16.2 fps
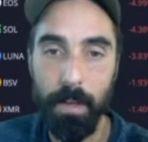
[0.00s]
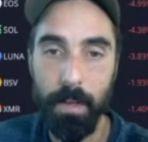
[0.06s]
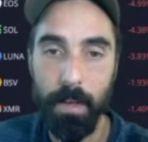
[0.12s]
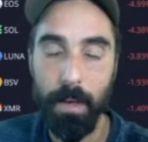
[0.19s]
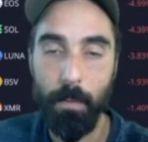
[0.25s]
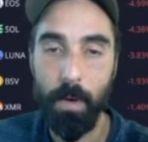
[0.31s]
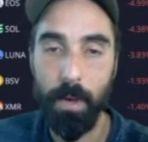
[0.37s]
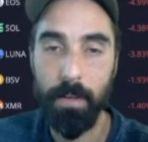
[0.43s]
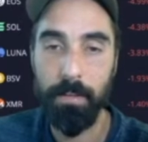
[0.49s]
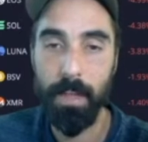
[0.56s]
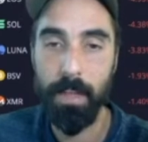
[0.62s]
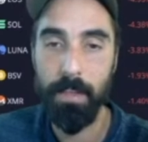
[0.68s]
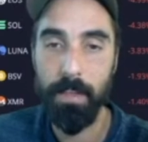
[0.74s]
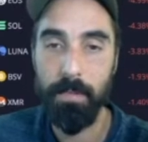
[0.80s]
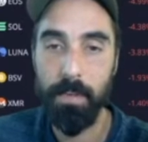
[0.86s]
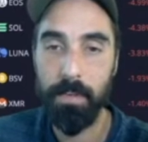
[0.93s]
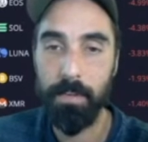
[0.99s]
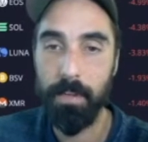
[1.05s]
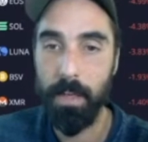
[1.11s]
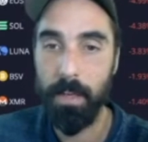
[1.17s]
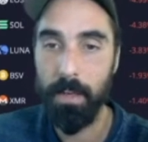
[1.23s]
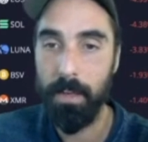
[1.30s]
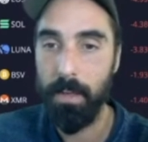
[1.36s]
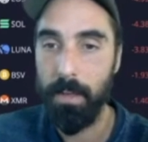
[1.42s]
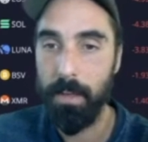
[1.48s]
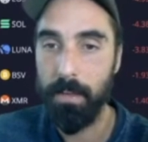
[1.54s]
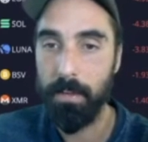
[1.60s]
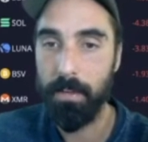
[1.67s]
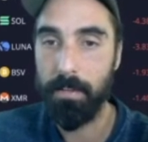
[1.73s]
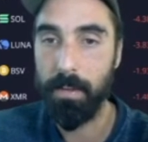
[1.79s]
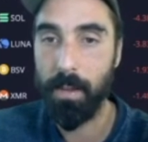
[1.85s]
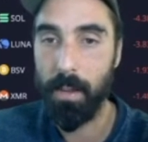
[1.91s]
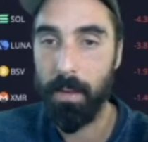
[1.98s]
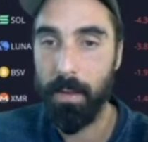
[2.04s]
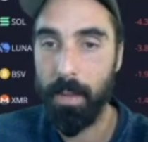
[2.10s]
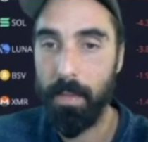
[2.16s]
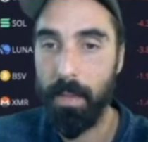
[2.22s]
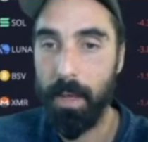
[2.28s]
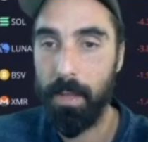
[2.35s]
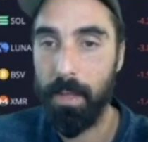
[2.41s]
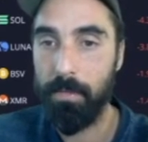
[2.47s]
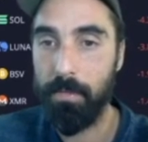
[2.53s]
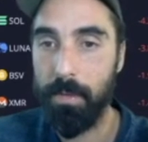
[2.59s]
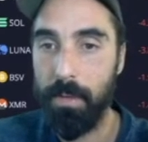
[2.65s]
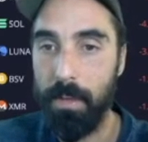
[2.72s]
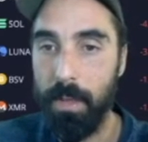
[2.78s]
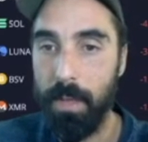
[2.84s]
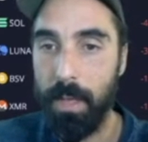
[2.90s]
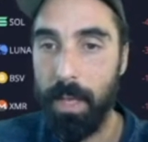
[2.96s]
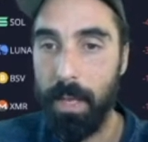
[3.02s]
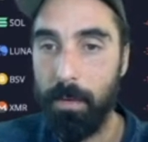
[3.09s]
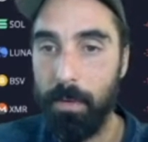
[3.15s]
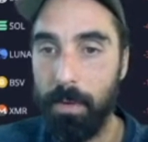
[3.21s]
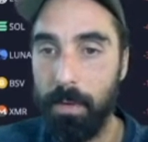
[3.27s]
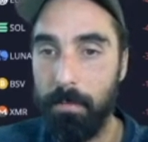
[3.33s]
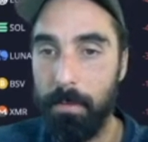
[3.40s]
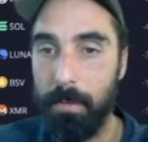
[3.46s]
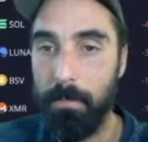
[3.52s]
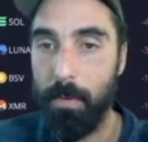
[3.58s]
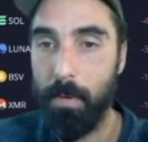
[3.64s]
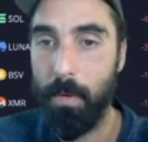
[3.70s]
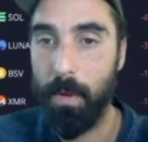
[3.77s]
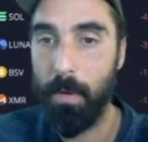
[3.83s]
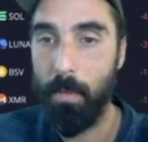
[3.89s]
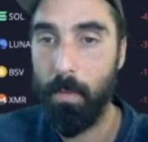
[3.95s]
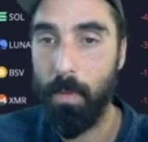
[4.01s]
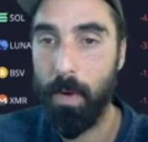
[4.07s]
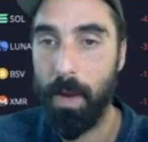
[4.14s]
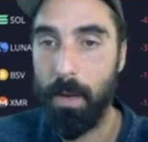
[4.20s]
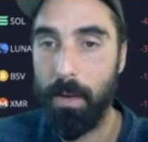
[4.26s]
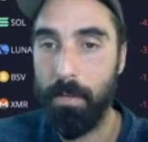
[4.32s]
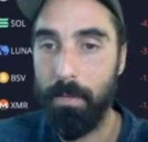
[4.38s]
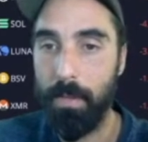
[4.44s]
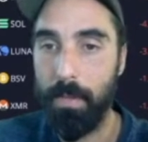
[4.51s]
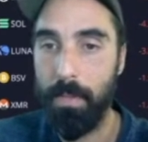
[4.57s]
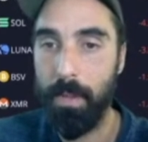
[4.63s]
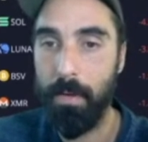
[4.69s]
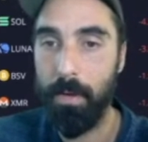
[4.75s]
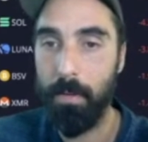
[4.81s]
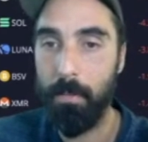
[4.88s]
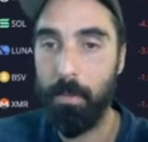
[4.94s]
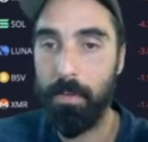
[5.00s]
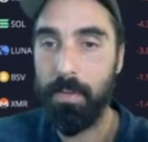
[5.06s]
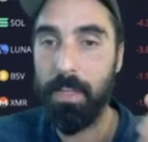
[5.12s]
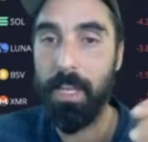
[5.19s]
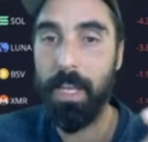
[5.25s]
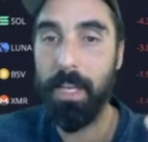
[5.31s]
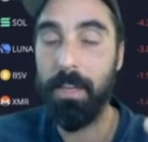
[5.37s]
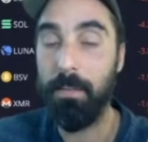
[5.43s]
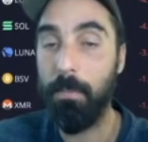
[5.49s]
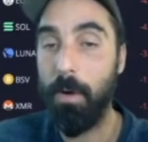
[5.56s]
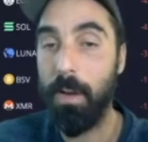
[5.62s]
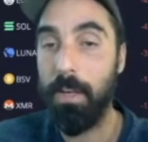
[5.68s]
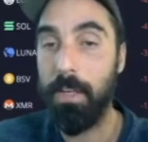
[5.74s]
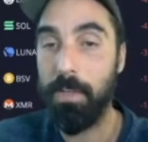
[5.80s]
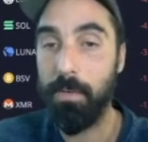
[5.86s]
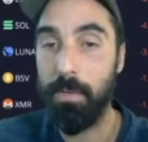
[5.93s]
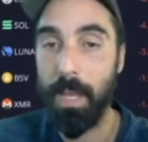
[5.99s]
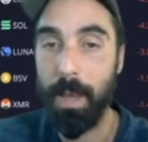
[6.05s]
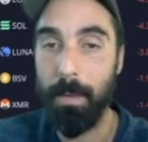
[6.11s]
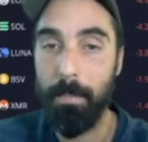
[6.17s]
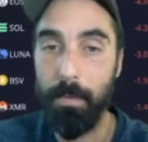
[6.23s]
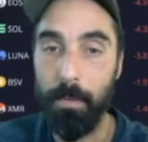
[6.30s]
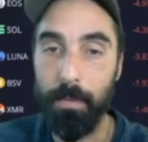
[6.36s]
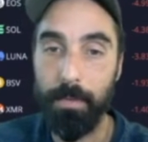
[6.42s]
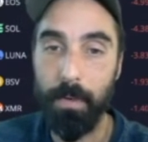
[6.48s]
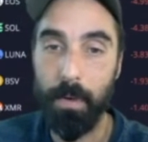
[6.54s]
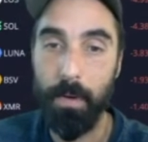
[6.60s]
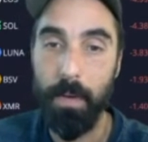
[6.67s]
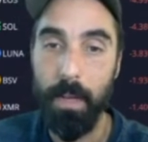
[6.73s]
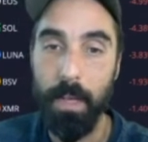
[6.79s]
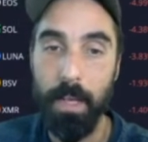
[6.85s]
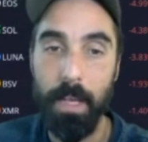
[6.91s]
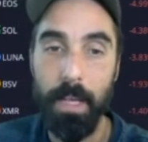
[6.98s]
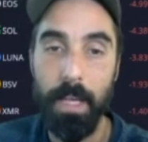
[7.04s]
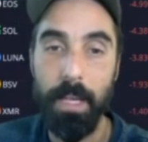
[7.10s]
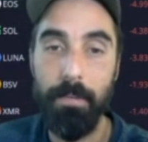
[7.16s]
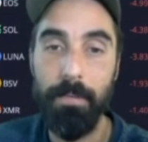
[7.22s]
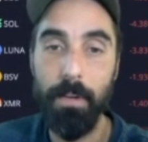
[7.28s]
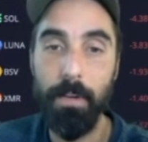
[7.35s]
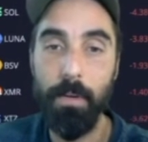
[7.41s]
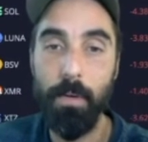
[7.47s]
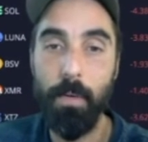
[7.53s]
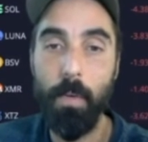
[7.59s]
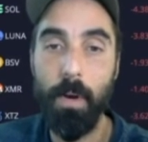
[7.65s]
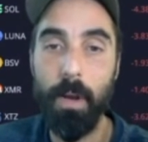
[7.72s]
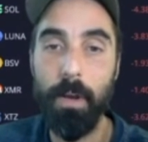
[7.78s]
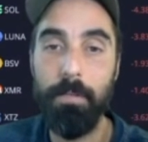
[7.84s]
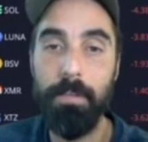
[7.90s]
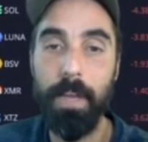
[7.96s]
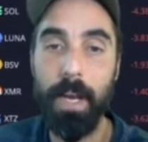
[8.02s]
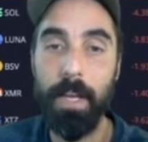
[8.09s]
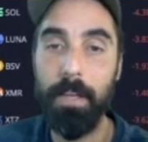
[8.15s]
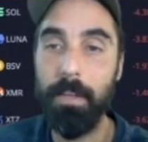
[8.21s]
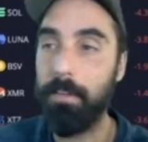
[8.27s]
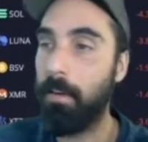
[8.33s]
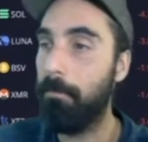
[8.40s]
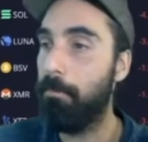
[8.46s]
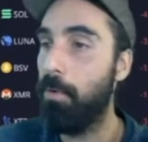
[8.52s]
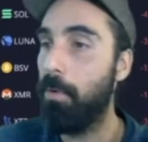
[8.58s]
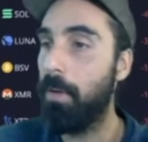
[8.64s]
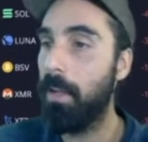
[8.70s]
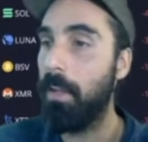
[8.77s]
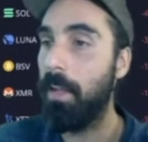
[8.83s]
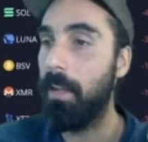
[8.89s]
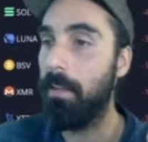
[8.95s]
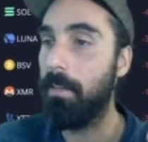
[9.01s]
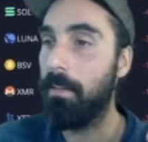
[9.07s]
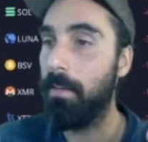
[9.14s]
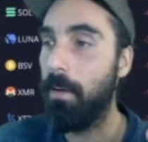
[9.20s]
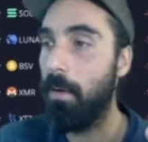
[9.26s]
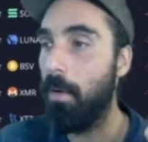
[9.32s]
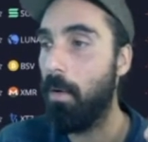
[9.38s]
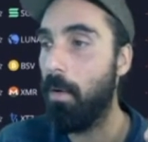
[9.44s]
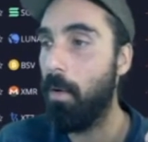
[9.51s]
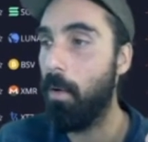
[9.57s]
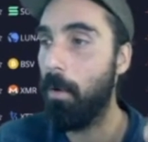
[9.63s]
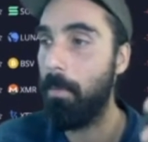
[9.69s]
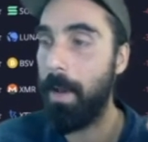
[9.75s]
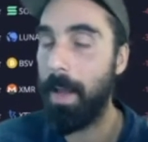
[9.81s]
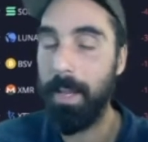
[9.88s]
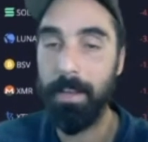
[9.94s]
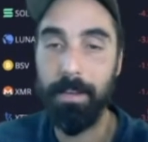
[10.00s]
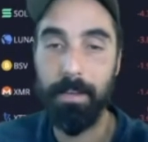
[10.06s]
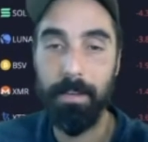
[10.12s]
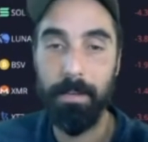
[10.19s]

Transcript: 1/10 of a cent to sell another 100, and it'll give me 0.1 of Ethereum, which again is my initial capital. So if you look, what I've done is I've put in these automatic